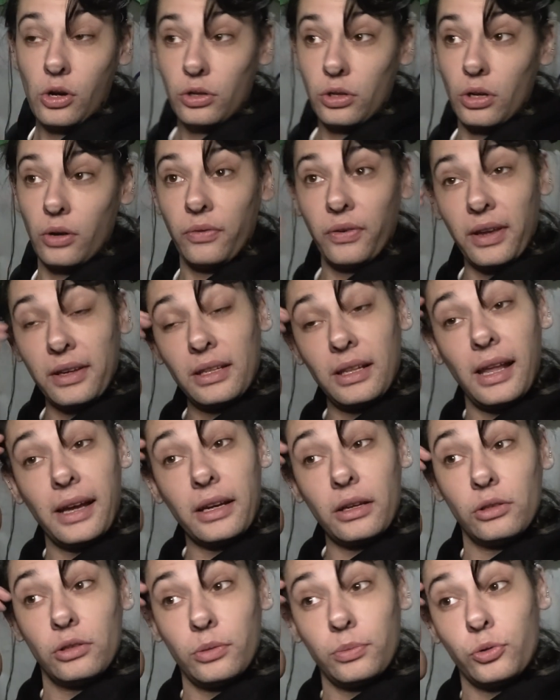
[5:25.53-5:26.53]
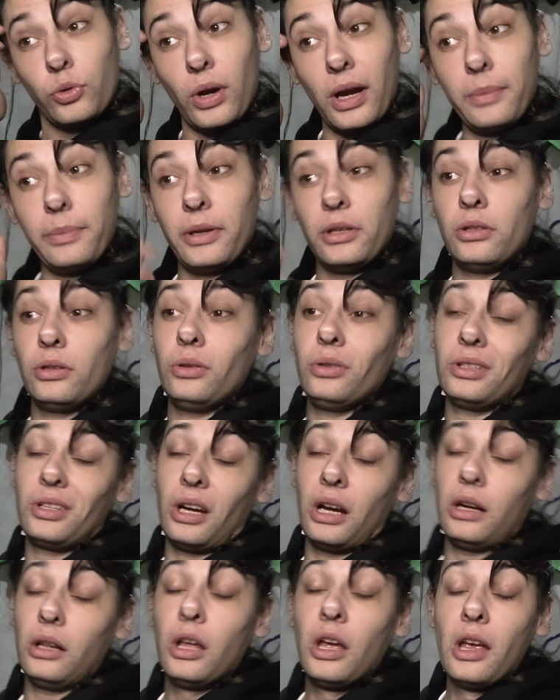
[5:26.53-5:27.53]
Don't forget to like and subscribe to the
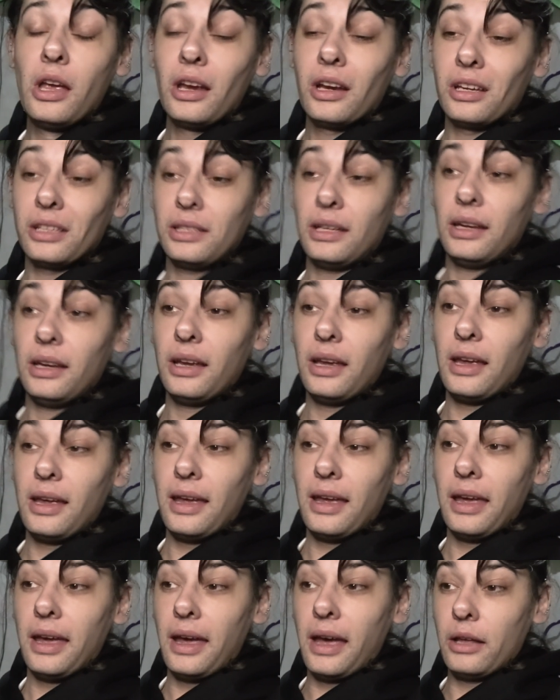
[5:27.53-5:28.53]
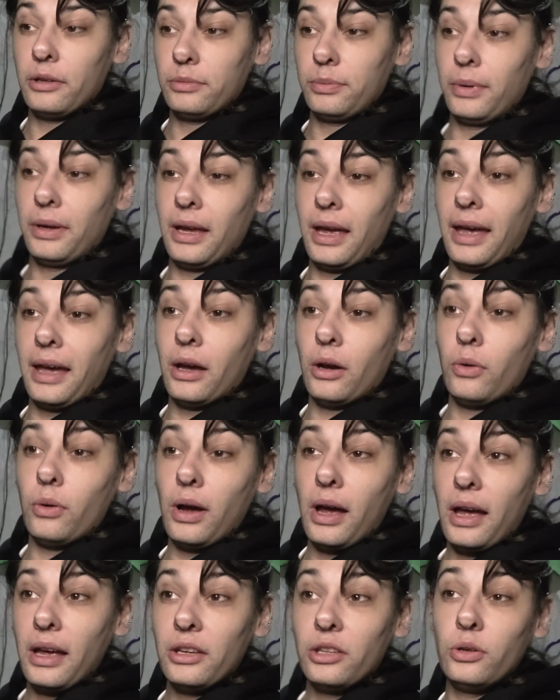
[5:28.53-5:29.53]
channel, because it helps me out.
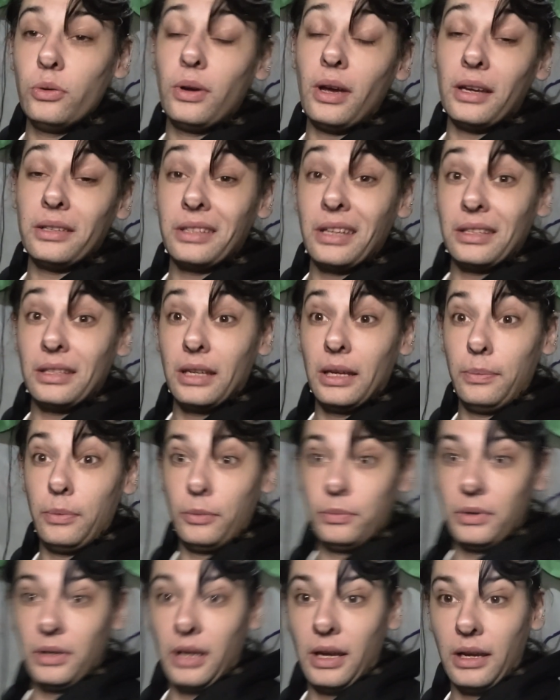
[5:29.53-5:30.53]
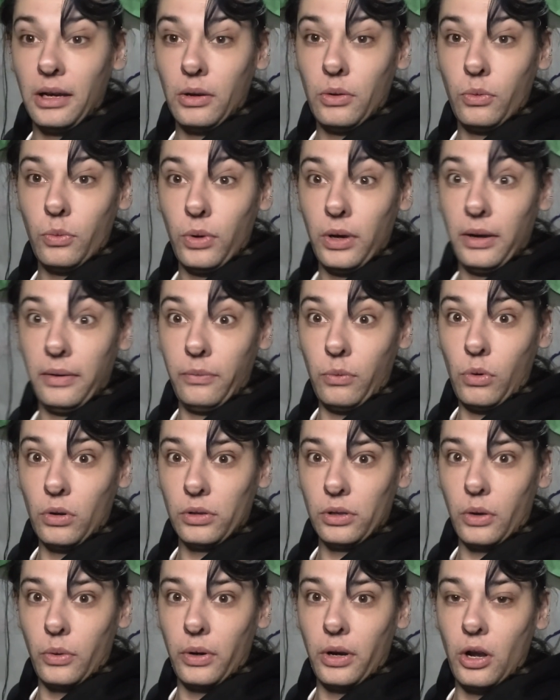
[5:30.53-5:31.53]
You guys get to keep up to date with what's
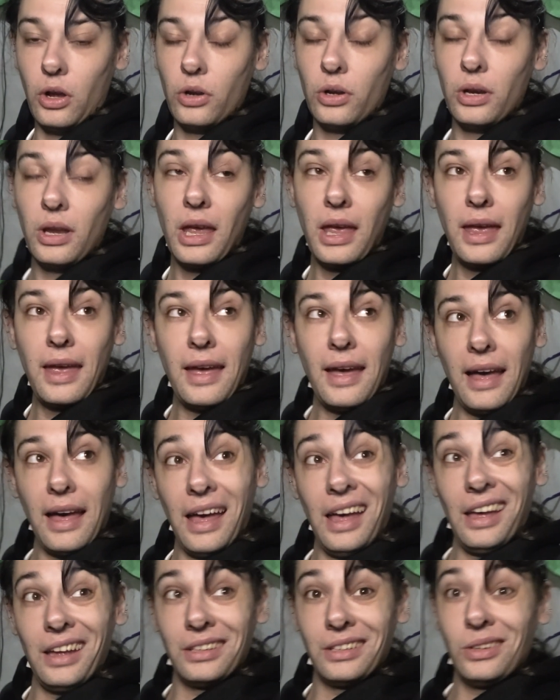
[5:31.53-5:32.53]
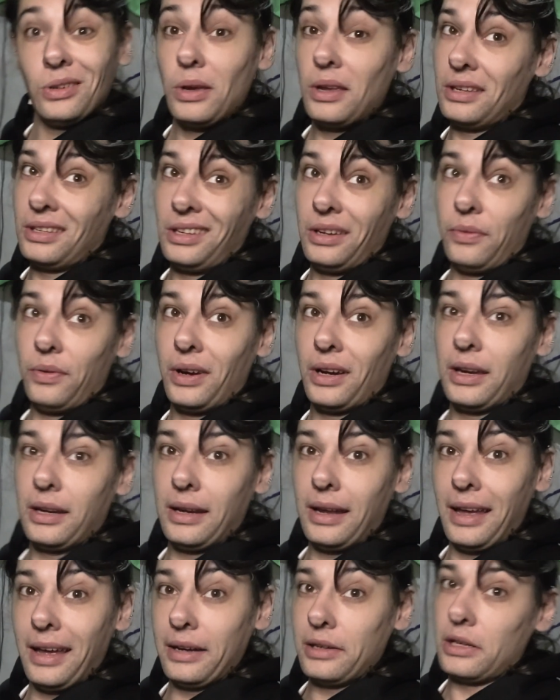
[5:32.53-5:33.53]
going on, and you get to see if I can
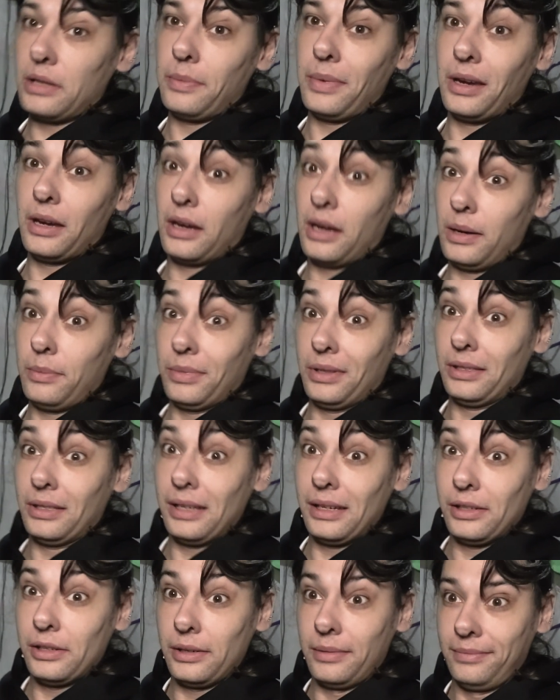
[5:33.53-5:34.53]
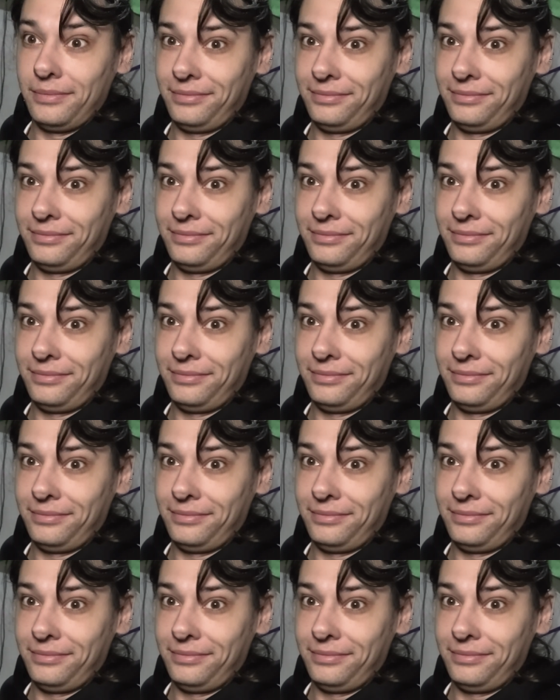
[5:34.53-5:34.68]
actually make a game with this engine.